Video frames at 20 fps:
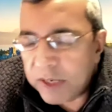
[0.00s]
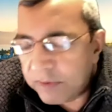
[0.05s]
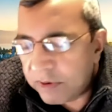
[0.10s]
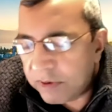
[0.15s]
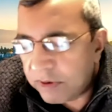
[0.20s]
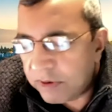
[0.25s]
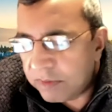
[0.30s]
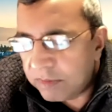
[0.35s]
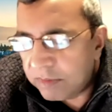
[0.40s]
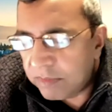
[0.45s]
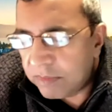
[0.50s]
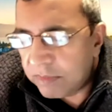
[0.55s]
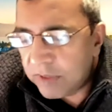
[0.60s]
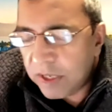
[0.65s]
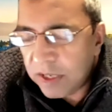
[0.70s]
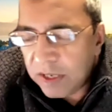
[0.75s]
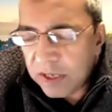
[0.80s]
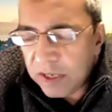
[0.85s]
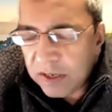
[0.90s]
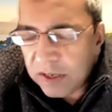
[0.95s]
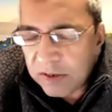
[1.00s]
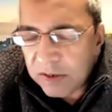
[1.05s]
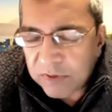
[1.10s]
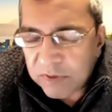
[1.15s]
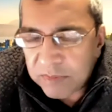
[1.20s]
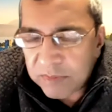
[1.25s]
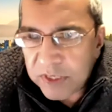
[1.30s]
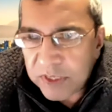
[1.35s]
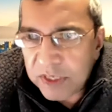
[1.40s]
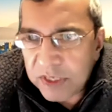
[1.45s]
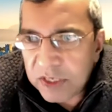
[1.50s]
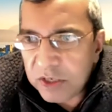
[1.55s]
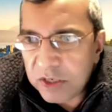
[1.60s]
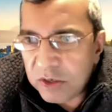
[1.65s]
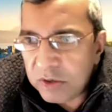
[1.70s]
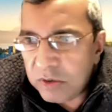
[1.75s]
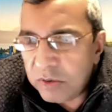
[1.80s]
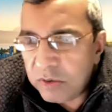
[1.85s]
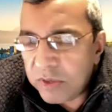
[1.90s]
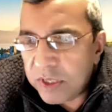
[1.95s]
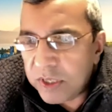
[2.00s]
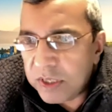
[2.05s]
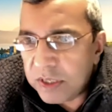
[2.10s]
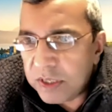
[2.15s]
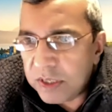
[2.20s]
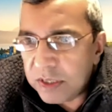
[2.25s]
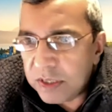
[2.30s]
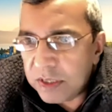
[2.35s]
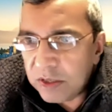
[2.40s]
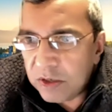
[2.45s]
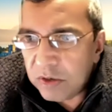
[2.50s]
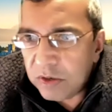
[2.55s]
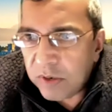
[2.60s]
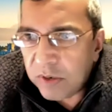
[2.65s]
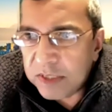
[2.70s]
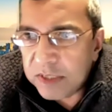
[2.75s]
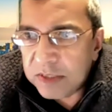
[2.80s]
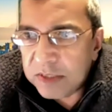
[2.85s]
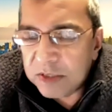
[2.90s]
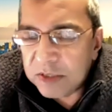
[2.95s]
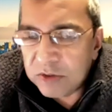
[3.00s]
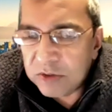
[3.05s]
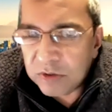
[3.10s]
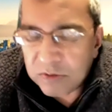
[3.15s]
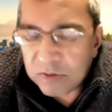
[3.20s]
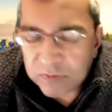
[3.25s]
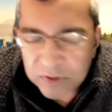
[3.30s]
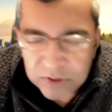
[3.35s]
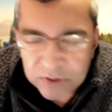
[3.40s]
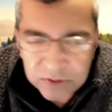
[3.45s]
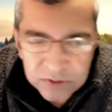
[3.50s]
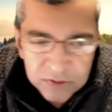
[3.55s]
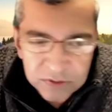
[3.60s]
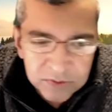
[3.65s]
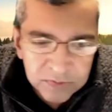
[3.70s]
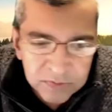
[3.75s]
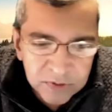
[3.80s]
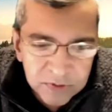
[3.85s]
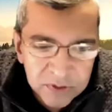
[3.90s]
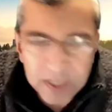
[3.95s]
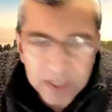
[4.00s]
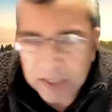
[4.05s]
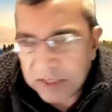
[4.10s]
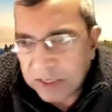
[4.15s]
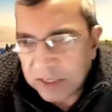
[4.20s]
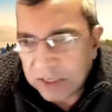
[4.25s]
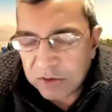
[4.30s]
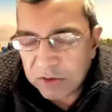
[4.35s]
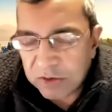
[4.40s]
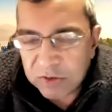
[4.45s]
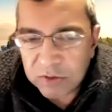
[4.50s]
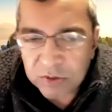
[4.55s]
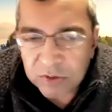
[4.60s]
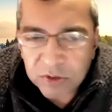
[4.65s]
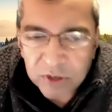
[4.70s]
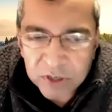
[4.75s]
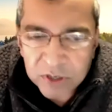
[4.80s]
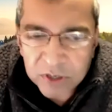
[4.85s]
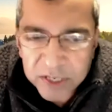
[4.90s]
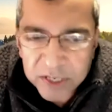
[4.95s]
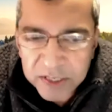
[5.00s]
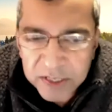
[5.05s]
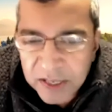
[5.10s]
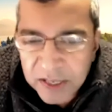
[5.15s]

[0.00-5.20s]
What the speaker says: from the EU and, yeah, and the US and so forth and so forth. I think you know all that.